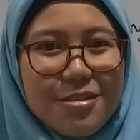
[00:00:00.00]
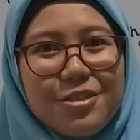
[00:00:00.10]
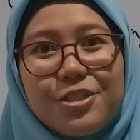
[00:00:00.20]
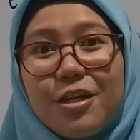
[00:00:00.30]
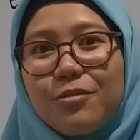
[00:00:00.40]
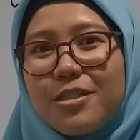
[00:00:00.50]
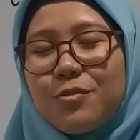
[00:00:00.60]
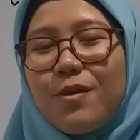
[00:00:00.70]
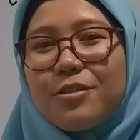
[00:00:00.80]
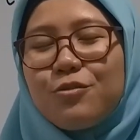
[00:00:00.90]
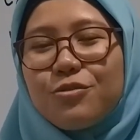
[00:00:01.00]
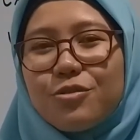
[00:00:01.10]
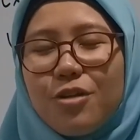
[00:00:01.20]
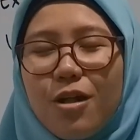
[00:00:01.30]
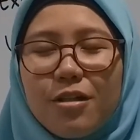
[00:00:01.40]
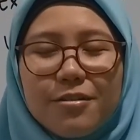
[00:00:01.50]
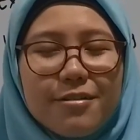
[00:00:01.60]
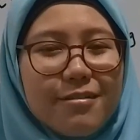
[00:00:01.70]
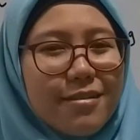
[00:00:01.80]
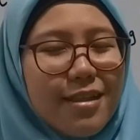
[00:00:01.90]
Shout is when you
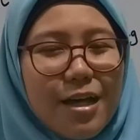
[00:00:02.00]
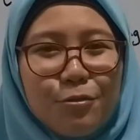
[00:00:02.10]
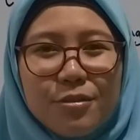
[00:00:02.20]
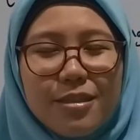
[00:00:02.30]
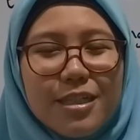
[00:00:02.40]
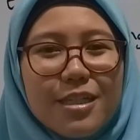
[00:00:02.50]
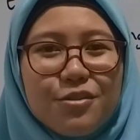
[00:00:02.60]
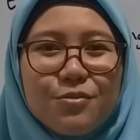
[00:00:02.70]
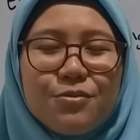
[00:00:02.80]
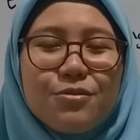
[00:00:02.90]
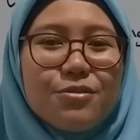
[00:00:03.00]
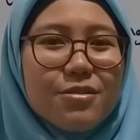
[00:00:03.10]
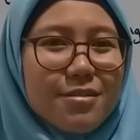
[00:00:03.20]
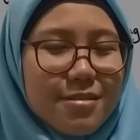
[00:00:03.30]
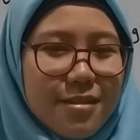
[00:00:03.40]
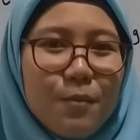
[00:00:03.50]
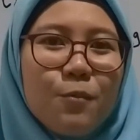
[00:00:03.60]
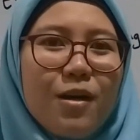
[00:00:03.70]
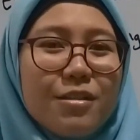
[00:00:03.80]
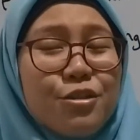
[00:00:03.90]
talk loudly to
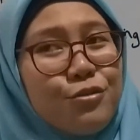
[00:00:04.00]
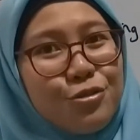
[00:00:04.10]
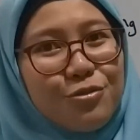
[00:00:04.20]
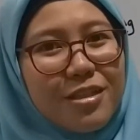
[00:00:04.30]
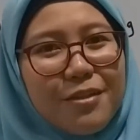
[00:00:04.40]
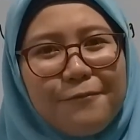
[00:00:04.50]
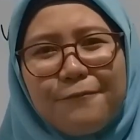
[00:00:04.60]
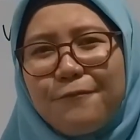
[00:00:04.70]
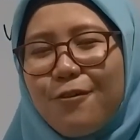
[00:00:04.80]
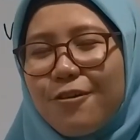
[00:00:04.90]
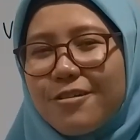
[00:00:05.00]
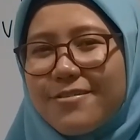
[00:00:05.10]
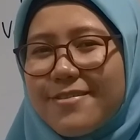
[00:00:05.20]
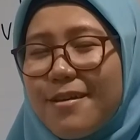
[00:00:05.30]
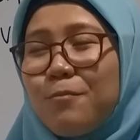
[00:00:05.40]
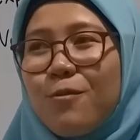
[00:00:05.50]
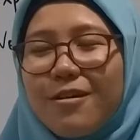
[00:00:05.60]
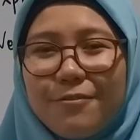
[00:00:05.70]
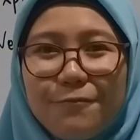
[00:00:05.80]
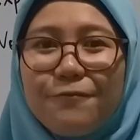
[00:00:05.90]
someone, usually for
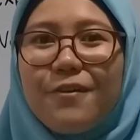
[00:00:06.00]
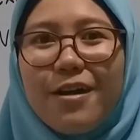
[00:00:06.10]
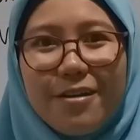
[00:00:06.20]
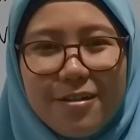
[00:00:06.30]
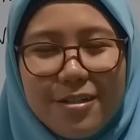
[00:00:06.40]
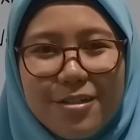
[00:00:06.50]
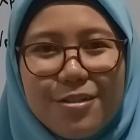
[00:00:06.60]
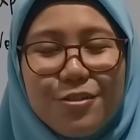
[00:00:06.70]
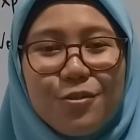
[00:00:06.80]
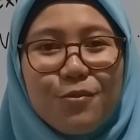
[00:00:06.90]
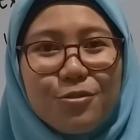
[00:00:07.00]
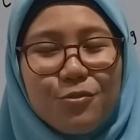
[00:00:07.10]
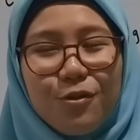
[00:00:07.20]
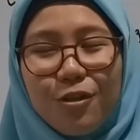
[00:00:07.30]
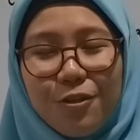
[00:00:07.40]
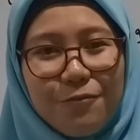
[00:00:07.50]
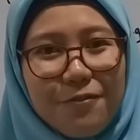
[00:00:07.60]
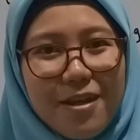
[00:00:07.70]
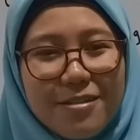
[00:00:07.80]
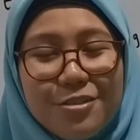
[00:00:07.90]
someone far. You want to call your
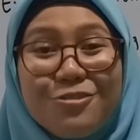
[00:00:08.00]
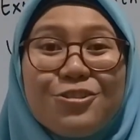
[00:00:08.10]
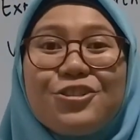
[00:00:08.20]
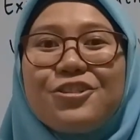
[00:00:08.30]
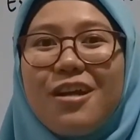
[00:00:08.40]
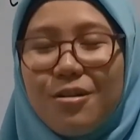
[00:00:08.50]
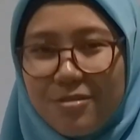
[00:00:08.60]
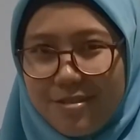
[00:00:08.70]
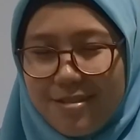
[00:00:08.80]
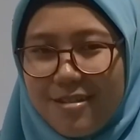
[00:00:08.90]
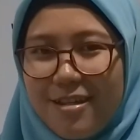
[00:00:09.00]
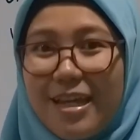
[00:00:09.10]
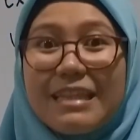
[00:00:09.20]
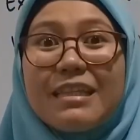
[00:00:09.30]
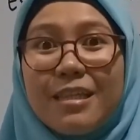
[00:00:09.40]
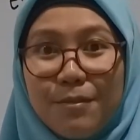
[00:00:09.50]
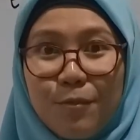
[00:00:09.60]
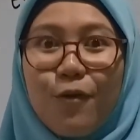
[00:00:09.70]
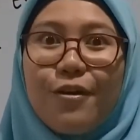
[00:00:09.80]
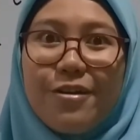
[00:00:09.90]
friend, you shout at him
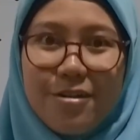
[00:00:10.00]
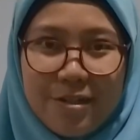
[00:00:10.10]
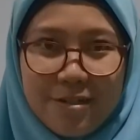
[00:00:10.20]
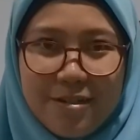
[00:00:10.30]
or her.